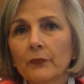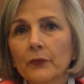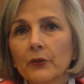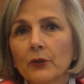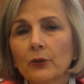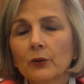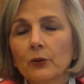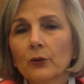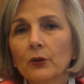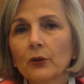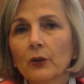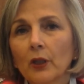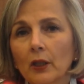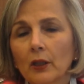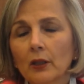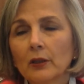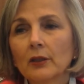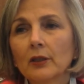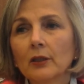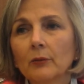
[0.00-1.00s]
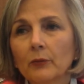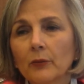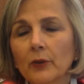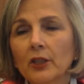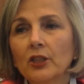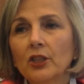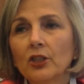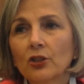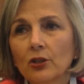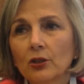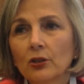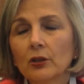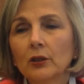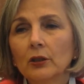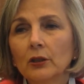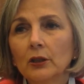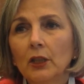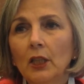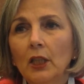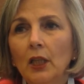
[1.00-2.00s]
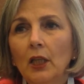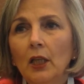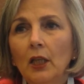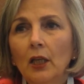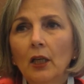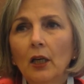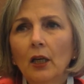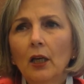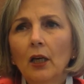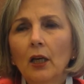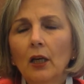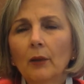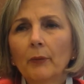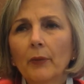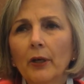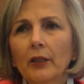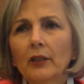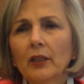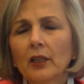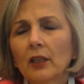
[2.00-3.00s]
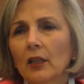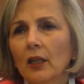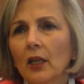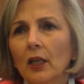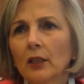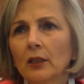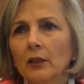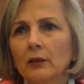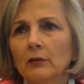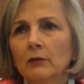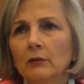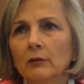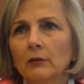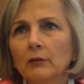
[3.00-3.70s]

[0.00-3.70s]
So there are some additional, um, I think, um,